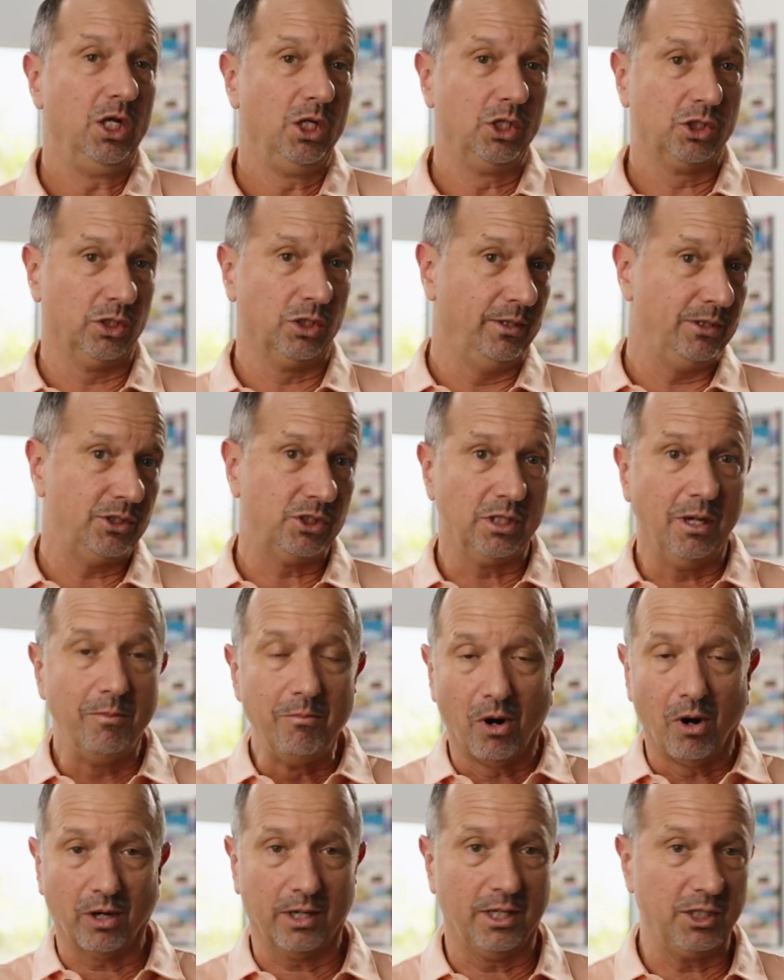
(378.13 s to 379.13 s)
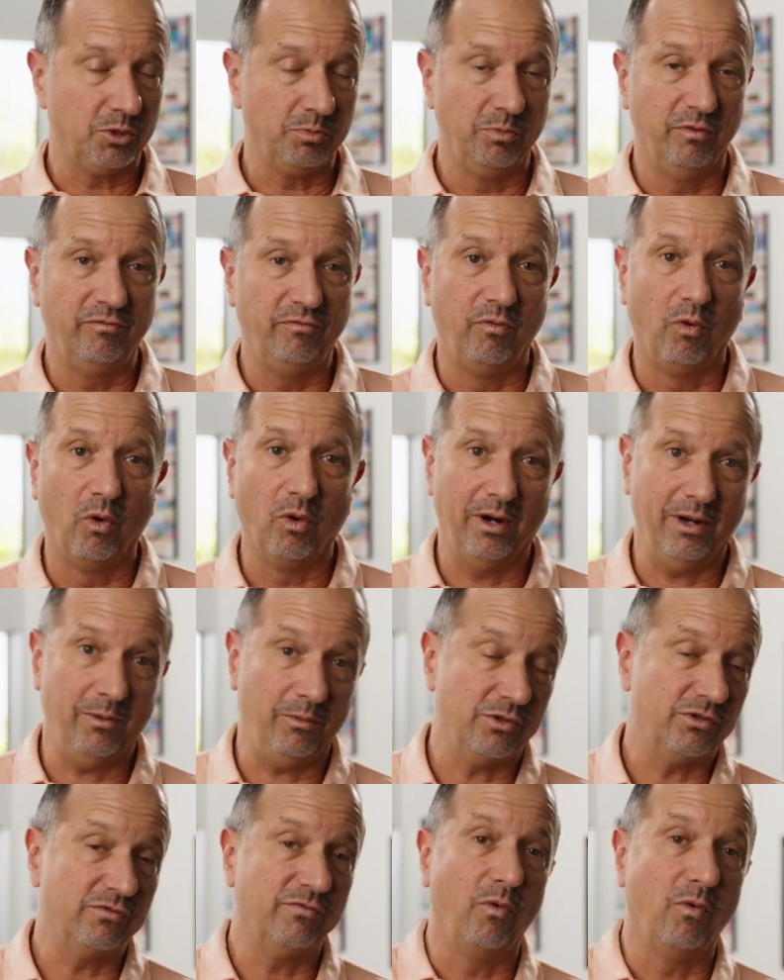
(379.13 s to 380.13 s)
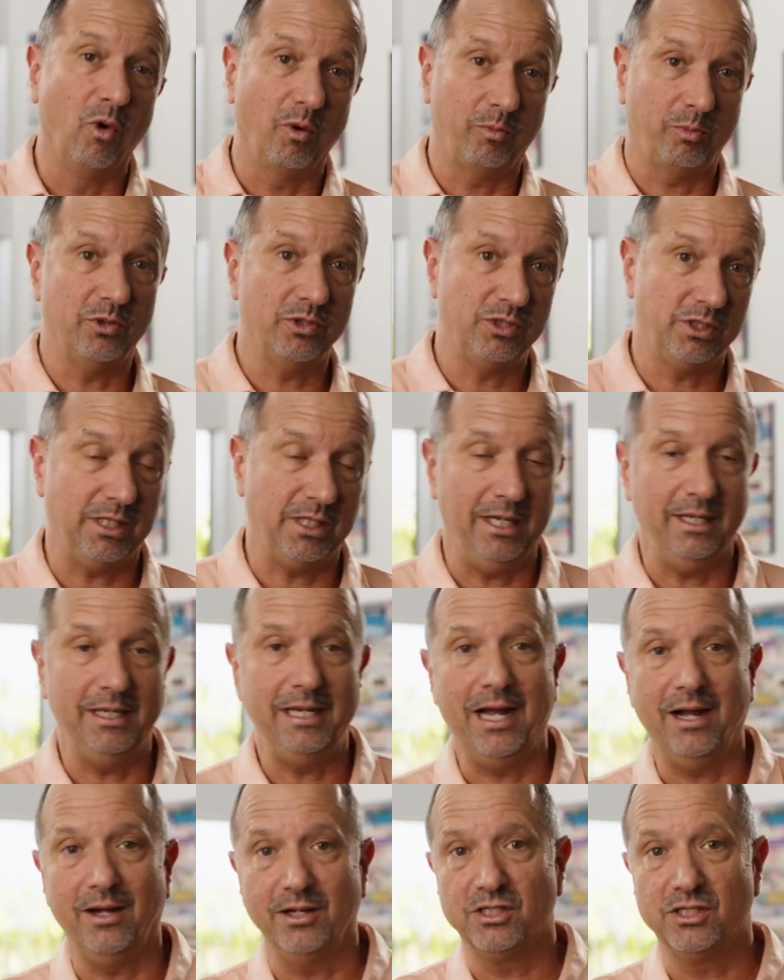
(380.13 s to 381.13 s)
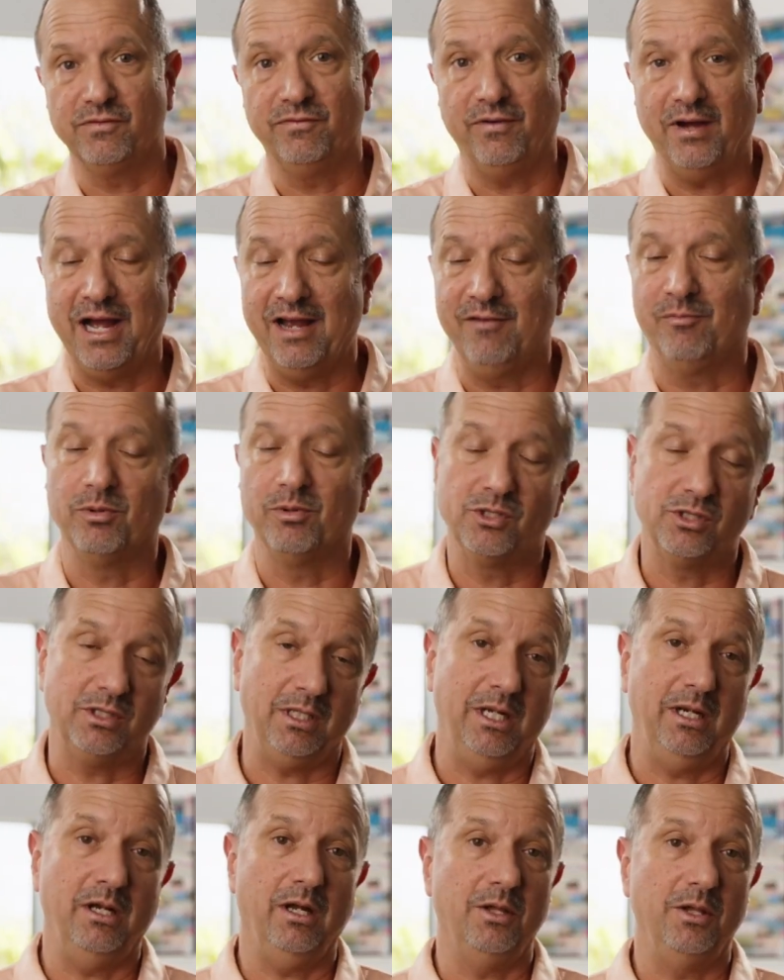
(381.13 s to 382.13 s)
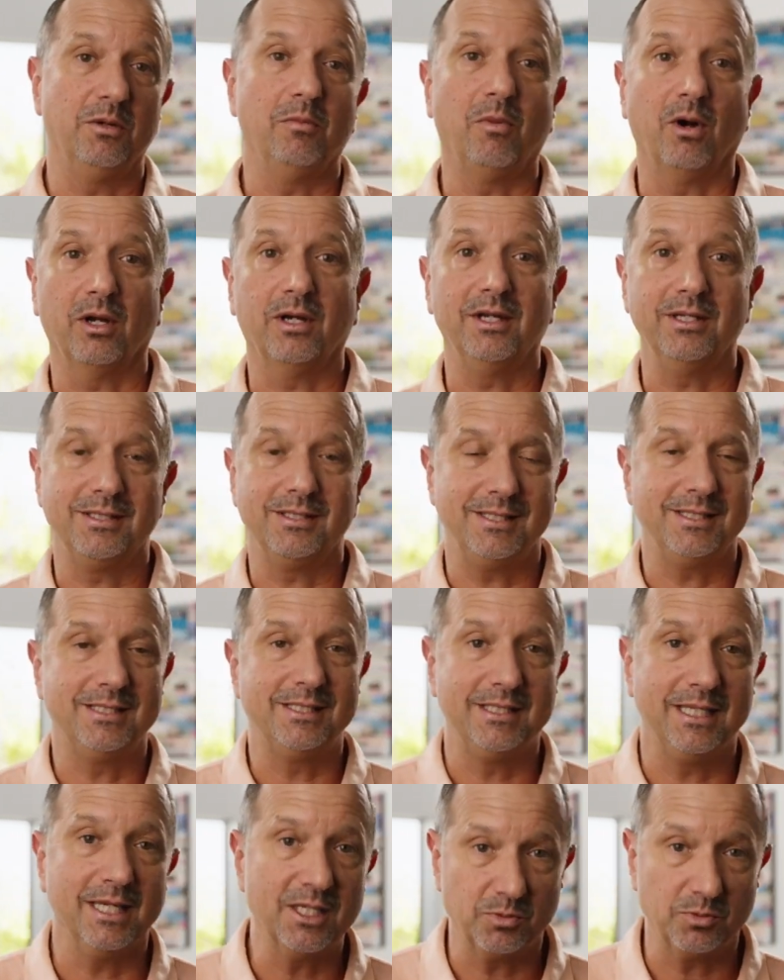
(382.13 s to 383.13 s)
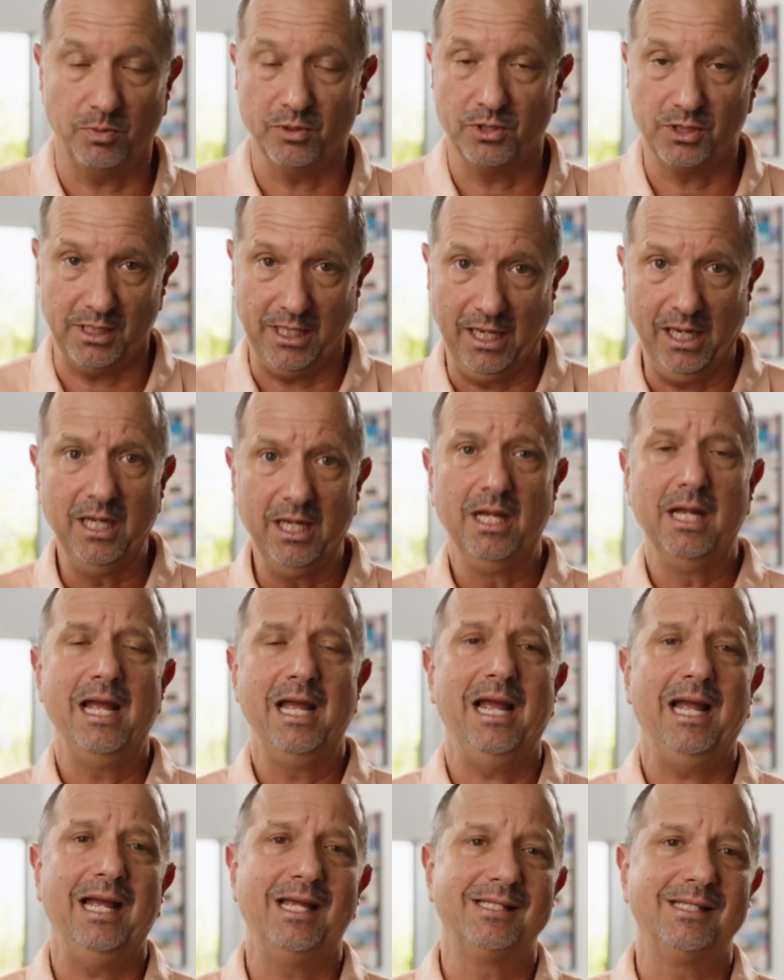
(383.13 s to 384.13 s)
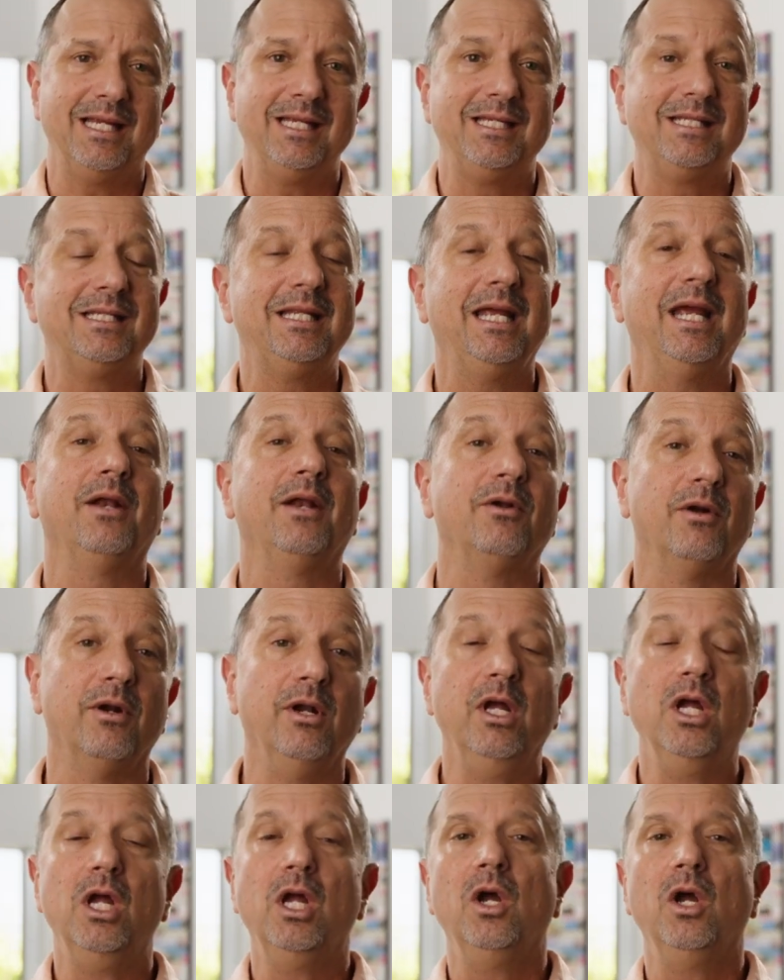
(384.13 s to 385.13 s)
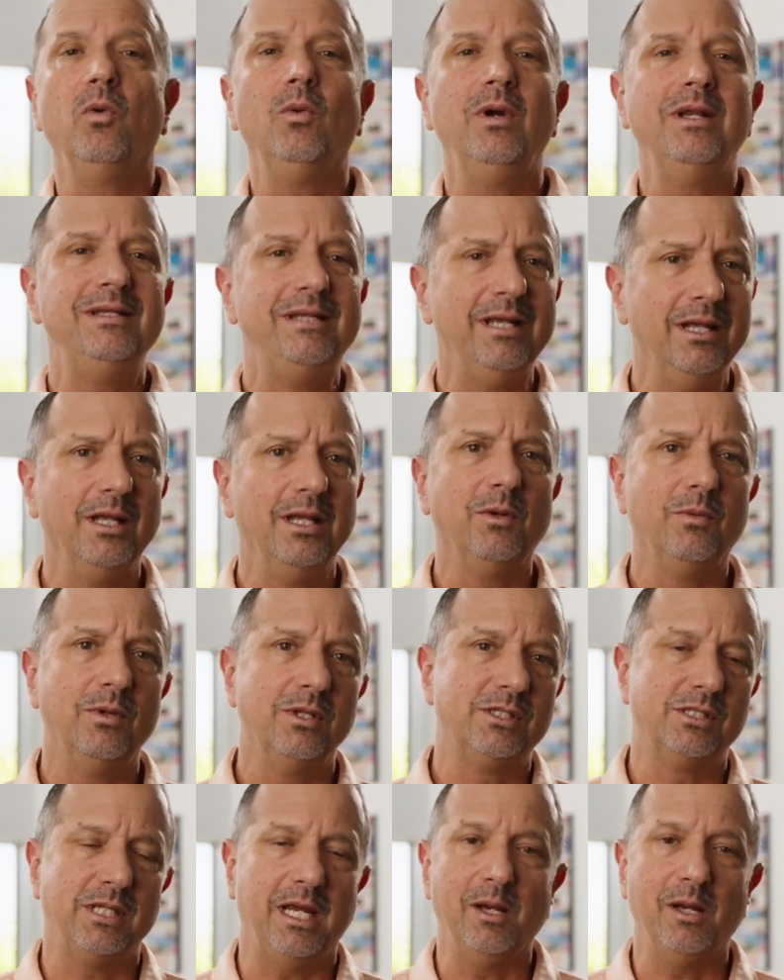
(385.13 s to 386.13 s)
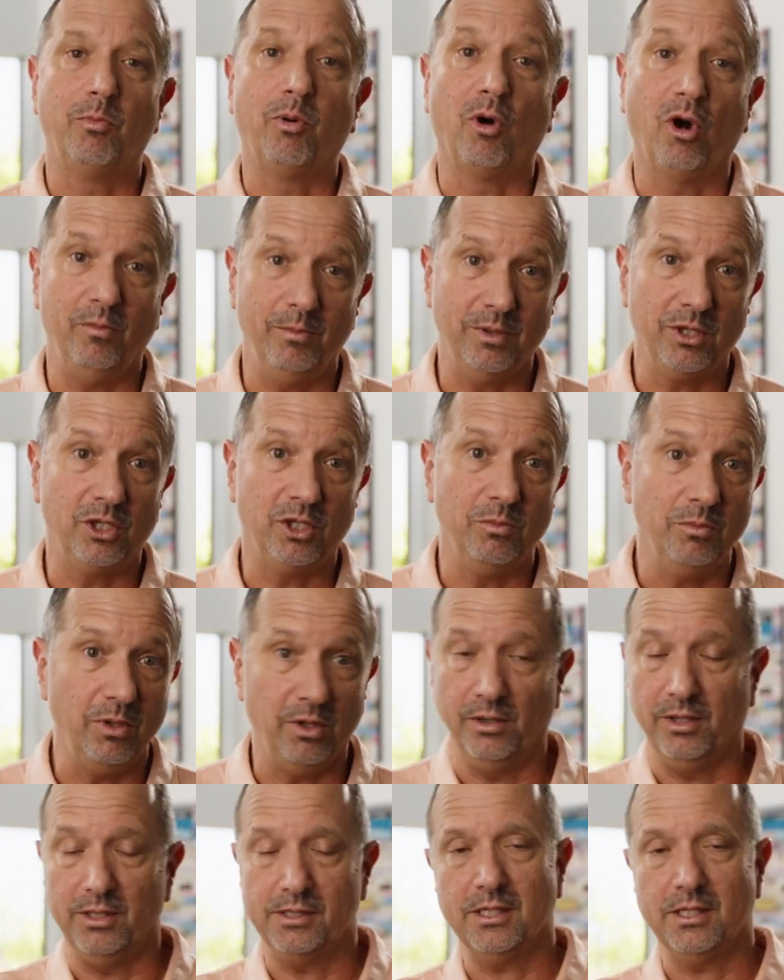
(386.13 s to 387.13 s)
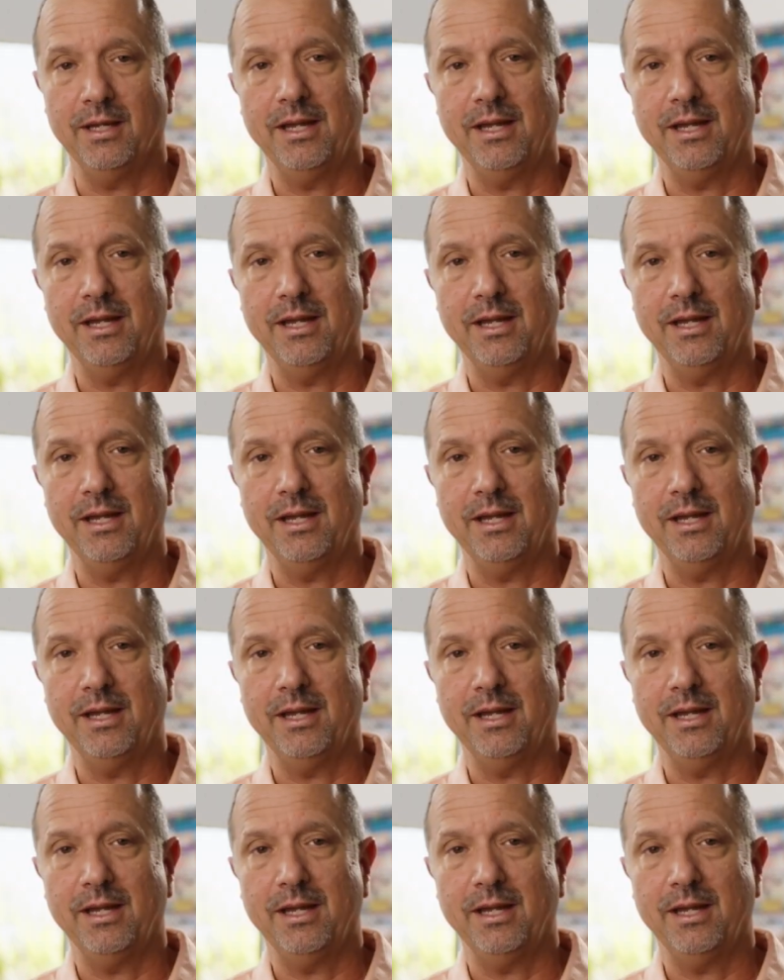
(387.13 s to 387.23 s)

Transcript: So in some markets before it was 4%, now it's 5%, other markets it's 6% as a standard when dealing with, say, apartment communities.